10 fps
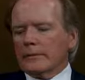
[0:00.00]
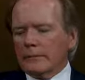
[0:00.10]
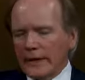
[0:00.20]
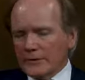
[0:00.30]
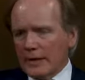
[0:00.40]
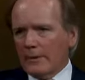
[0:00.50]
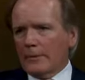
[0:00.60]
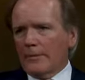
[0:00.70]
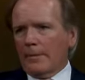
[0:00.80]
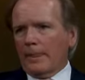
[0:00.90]
my job
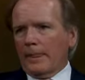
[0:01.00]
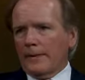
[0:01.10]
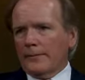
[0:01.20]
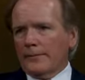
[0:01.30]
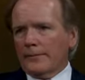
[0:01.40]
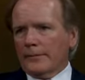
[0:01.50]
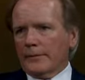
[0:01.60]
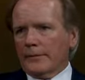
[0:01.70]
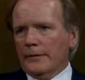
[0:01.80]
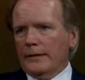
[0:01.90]

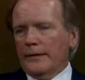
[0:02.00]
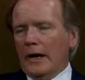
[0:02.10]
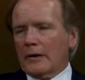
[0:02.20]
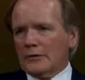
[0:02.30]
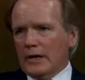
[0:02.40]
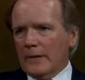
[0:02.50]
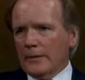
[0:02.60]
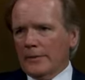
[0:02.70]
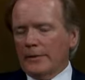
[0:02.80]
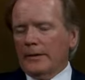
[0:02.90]
and our job
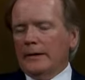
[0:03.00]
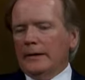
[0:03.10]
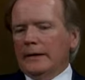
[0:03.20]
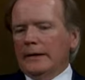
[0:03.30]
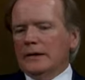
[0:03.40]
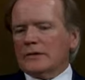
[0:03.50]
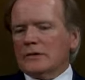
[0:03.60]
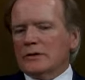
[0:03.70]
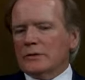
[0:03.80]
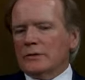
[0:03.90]
is
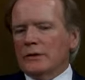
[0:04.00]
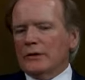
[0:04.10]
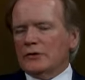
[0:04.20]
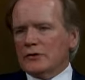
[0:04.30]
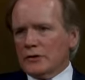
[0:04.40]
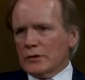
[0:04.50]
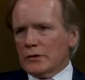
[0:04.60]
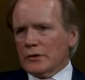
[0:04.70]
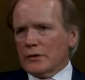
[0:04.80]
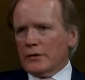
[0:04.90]
to
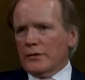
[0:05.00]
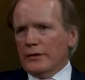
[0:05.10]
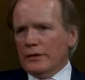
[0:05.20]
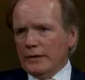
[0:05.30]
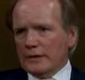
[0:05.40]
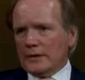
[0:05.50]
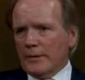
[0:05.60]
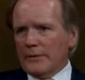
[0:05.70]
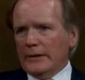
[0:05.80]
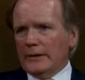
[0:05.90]
ensure that this
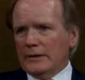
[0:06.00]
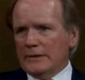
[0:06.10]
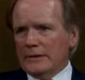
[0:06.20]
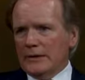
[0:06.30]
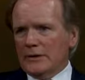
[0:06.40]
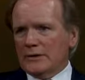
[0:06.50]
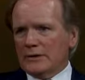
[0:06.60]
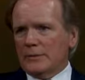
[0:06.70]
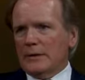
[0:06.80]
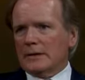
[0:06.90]
company continues
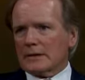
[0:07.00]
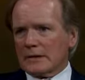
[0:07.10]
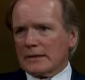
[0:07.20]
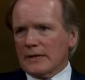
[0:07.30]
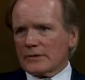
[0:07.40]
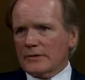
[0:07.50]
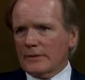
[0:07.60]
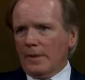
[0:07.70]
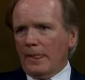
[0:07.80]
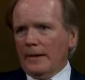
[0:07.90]
to be
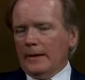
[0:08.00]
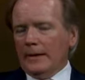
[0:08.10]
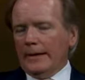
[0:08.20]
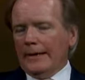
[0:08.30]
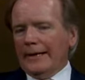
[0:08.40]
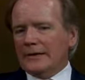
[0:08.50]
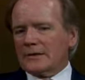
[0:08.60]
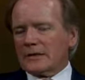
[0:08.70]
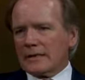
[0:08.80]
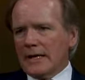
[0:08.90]
successful. And
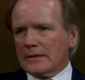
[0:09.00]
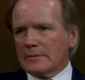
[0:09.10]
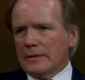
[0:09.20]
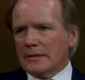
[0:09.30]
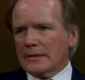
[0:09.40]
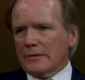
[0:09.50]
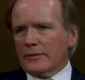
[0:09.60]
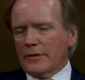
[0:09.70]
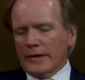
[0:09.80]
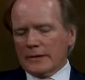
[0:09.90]
success means
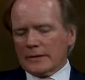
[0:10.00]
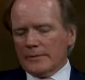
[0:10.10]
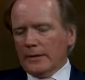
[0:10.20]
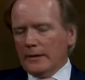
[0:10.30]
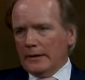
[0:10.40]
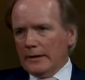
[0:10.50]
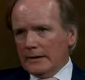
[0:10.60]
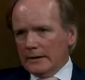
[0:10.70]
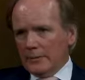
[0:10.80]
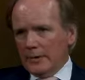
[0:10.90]
different things.
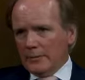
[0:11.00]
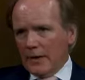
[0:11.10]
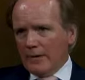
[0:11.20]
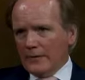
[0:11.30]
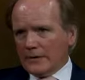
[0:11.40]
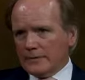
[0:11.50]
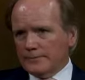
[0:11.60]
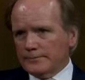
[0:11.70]
It can mean profits.